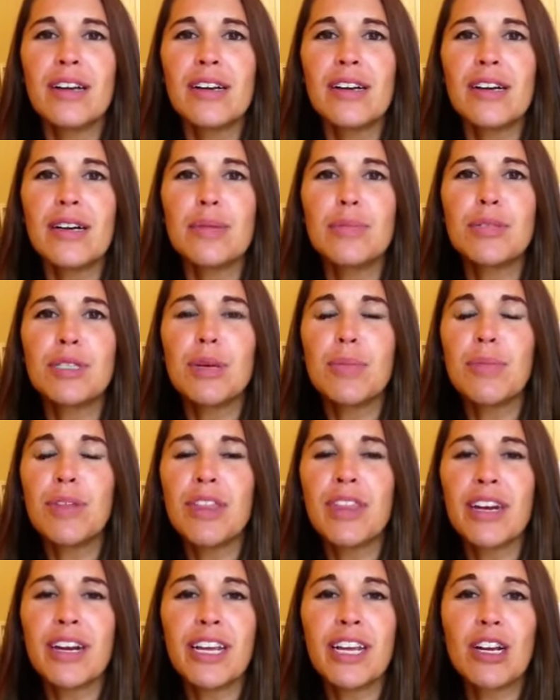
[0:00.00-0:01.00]
um, something
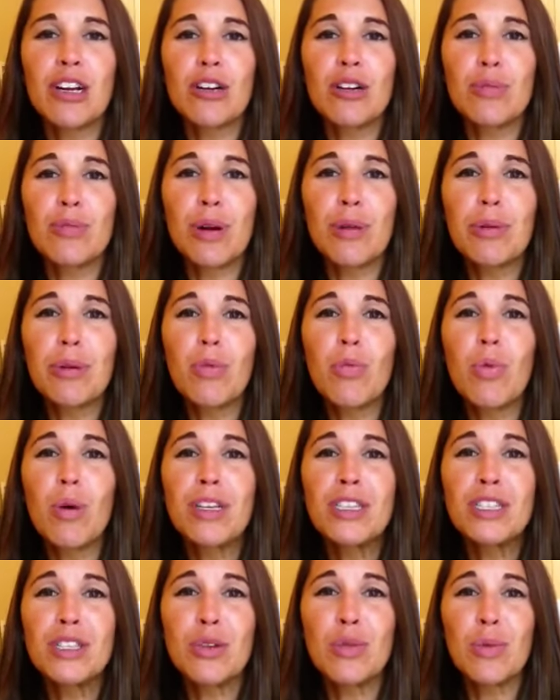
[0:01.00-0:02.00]
that I hear probably
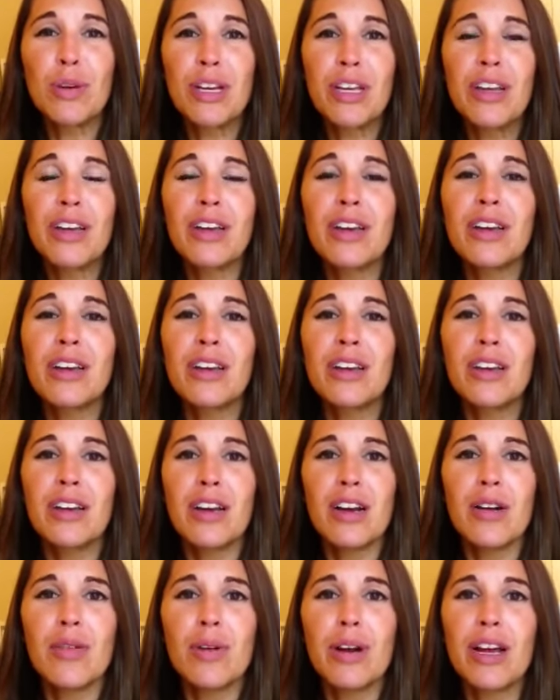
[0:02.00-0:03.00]
once a week
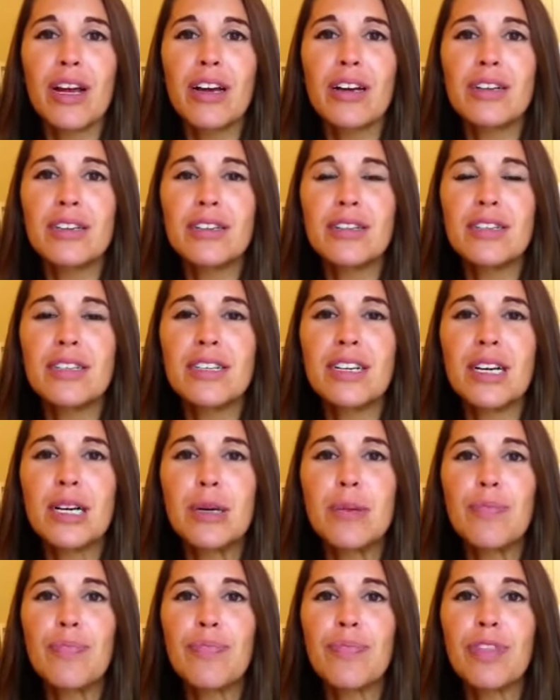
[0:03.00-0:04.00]
around
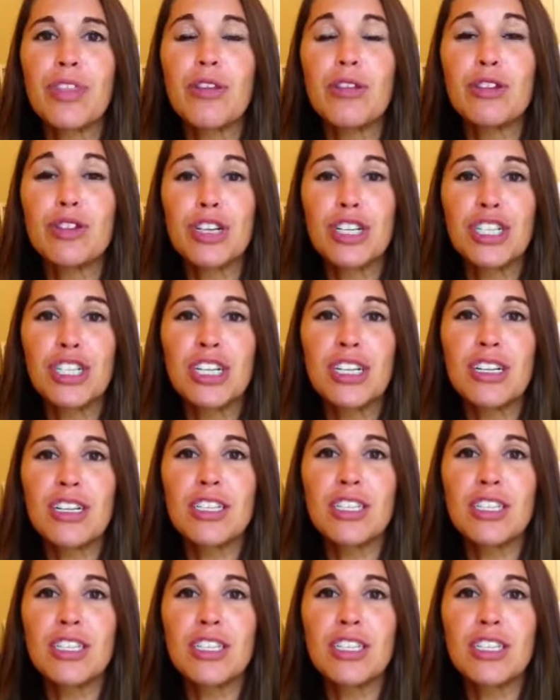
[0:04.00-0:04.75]
um, nutrition.